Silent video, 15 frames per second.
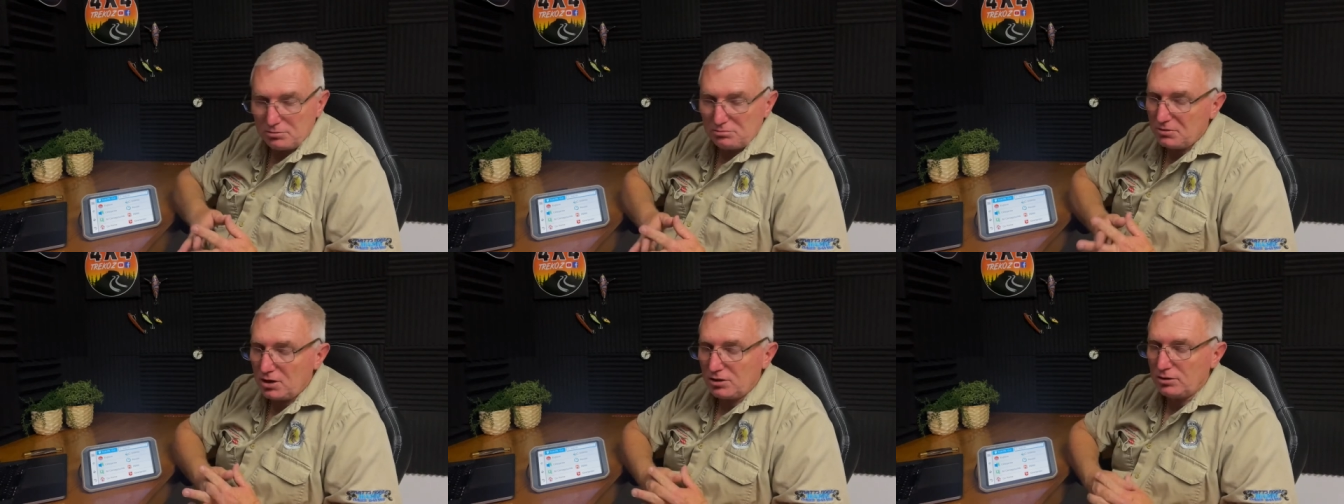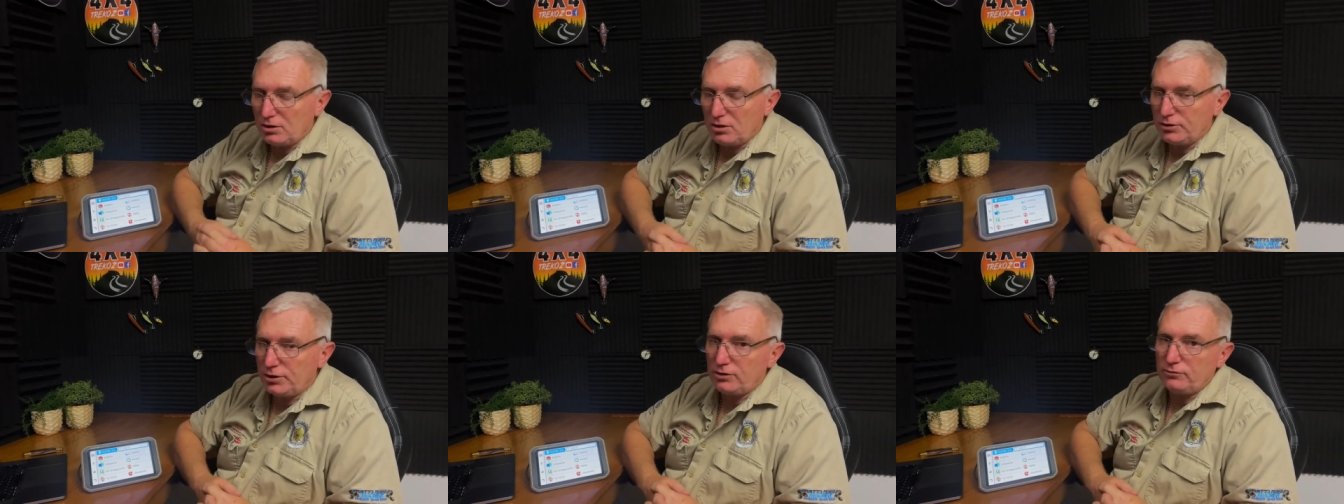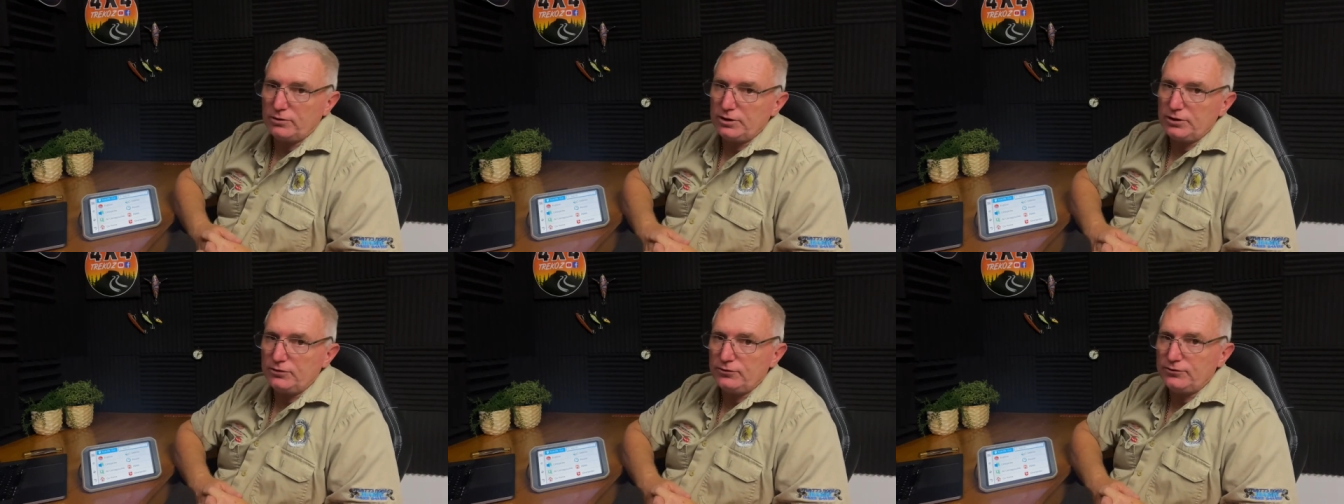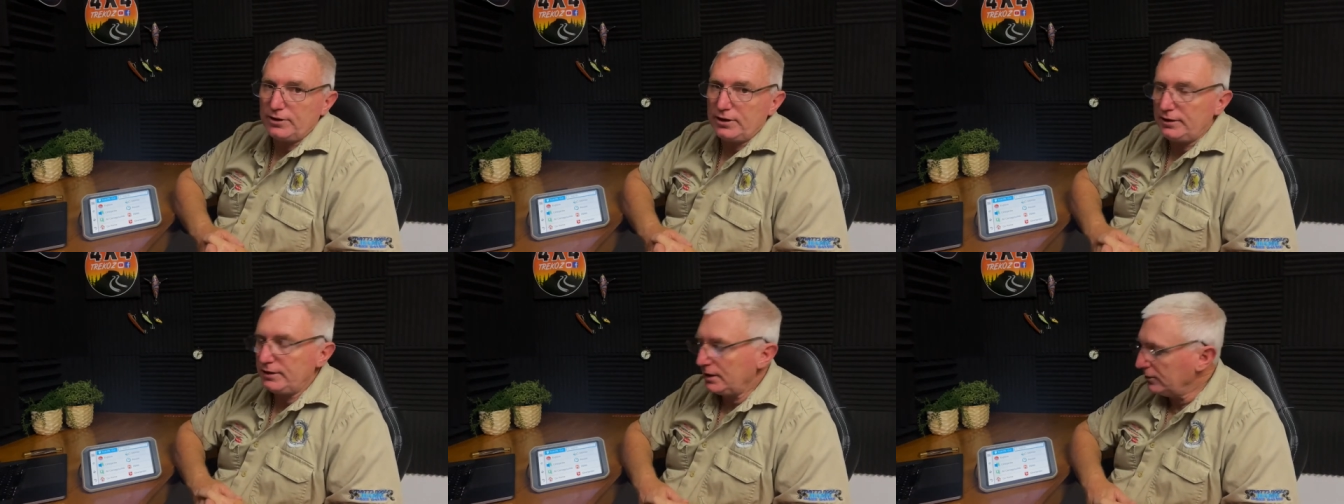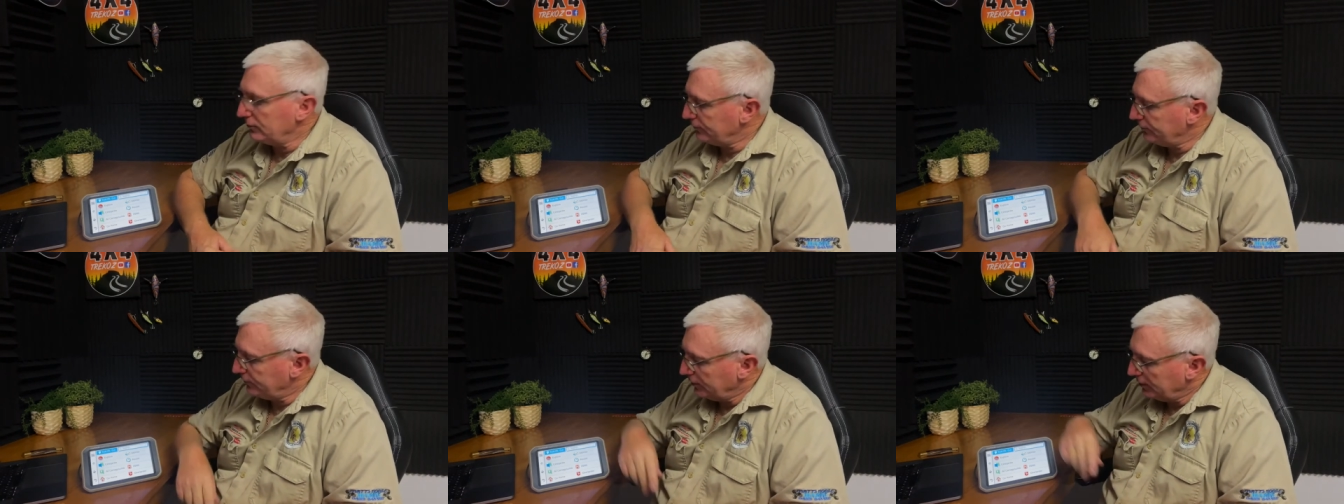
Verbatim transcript: I, I don't really use anything else.